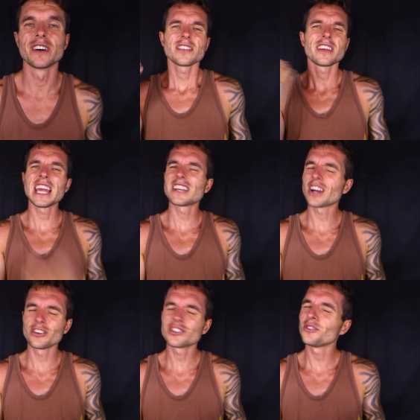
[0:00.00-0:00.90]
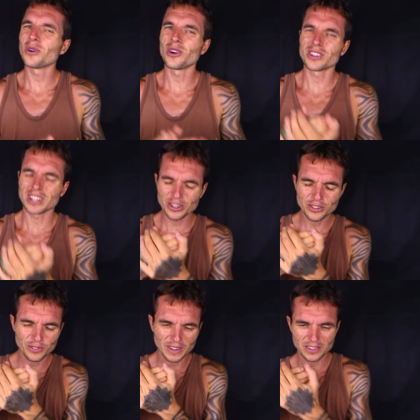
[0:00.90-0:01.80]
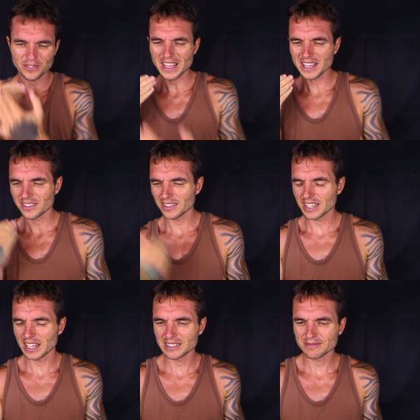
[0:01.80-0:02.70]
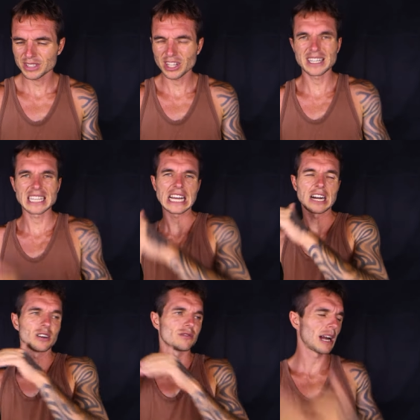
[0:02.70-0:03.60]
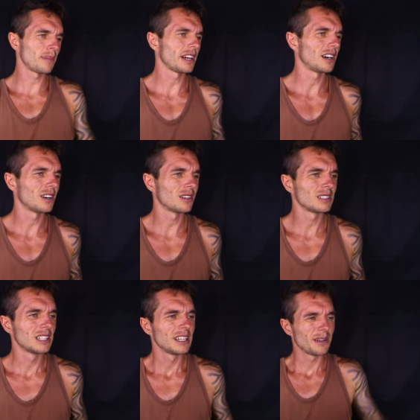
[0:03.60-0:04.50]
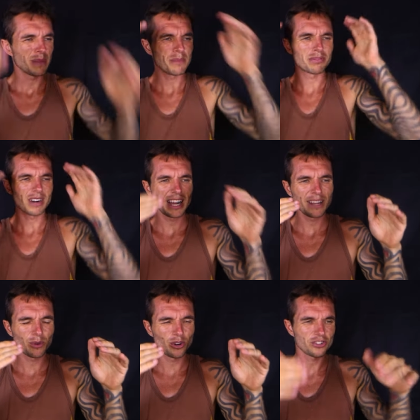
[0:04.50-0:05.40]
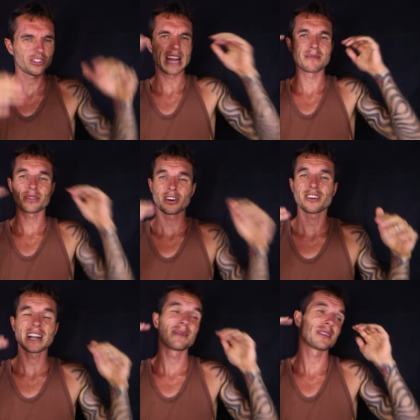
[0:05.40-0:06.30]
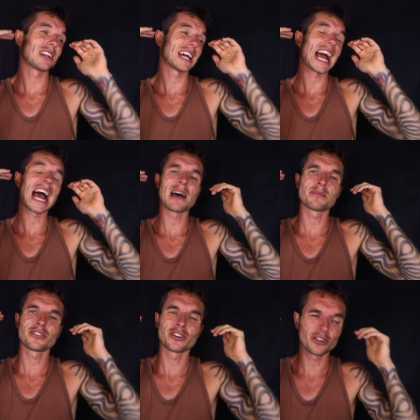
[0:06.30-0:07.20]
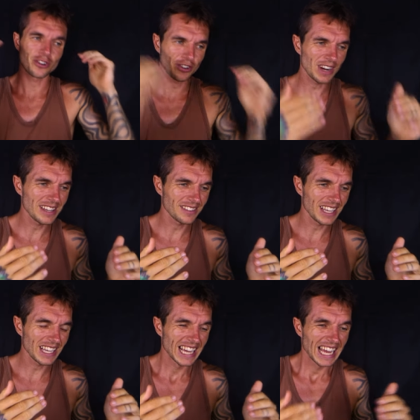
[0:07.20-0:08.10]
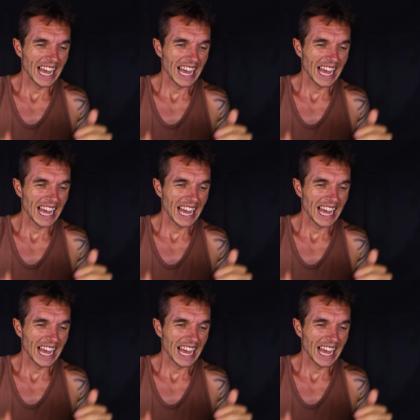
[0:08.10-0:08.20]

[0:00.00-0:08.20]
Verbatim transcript: So, yeah, don't do what loads of us vegans have done go down that whole rabbit hole, be brainwashed and programmed like absolute crazy,